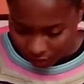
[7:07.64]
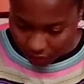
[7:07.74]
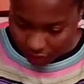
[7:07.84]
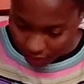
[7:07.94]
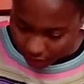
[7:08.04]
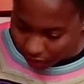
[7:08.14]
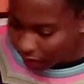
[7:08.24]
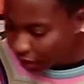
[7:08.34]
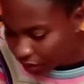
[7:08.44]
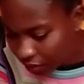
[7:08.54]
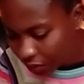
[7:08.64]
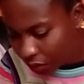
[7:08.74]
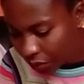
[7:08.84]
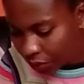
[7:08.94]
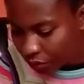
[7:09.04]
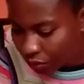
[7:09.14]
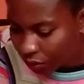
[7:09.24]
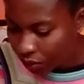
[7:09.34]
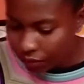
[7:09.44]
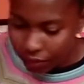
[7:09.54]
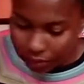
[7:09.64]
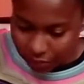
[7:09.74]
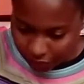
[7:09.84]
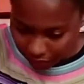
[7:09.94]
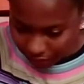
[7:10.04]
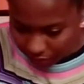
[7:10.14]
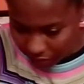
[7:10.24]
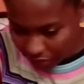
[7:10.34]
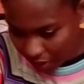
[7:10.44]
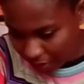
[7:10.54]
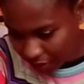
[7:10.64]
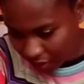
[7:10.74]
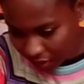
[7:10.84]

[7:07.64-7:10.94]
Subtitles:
Okay, I have almost all of them filled, wrapped.